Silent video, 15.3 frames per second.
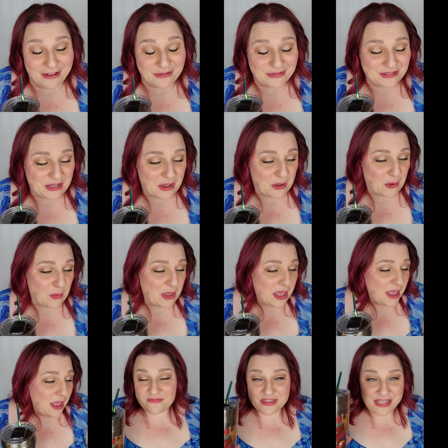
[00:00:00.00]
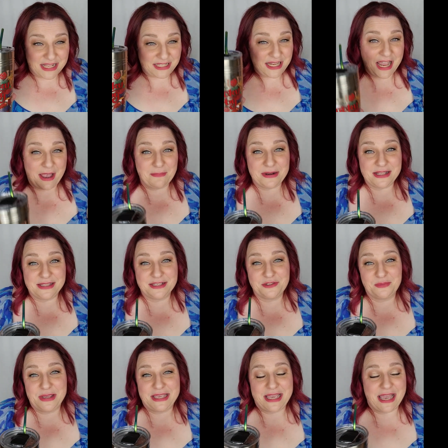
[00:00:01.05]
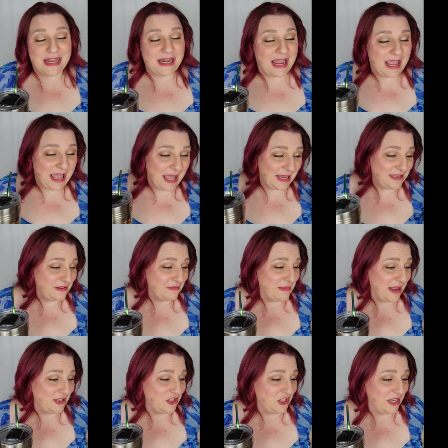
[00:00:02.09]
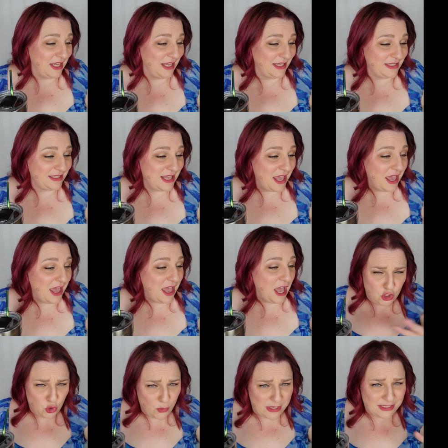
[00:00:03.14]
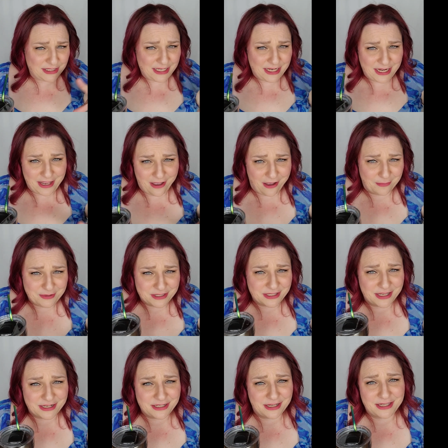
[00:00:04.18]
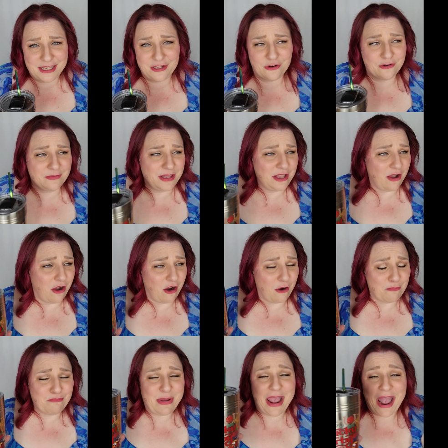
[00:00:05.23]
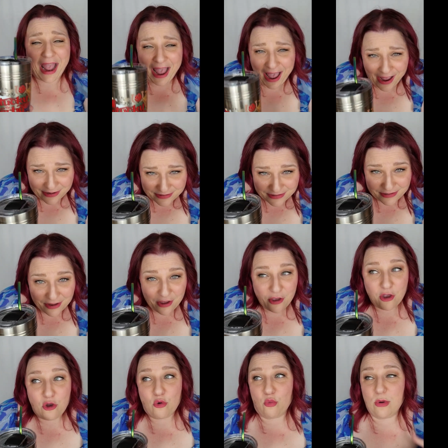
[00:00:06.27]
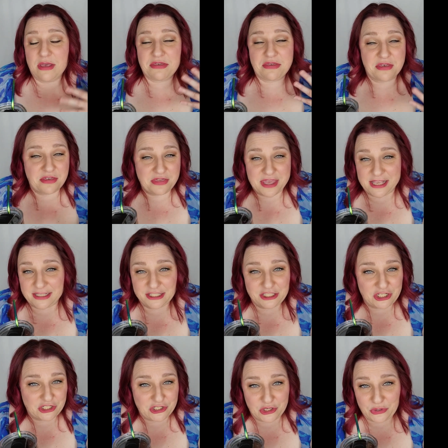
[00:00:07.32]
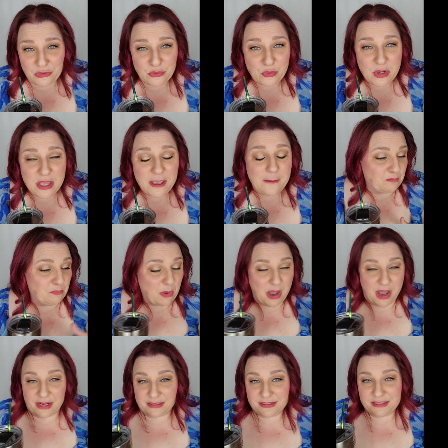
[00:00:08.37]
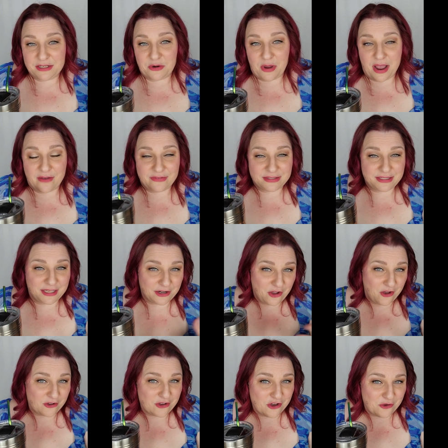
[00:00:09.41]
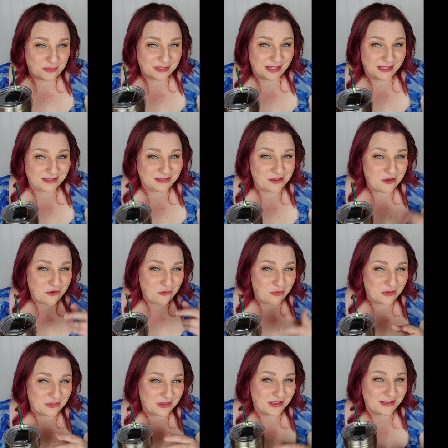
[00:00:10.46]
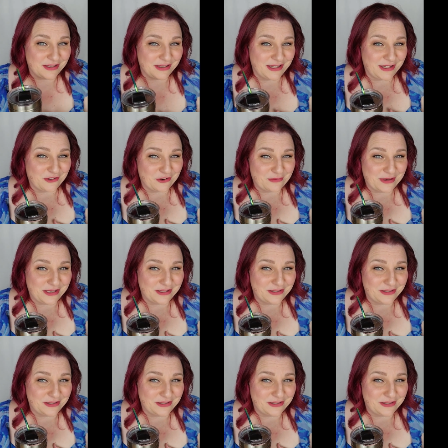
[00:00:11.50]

So that's happening this weekend. I had to mention it. 2 weeks leading up to the Kentucky Derby are packed with things to do, but you know, obviously it all culminates with the Kentucky Derby.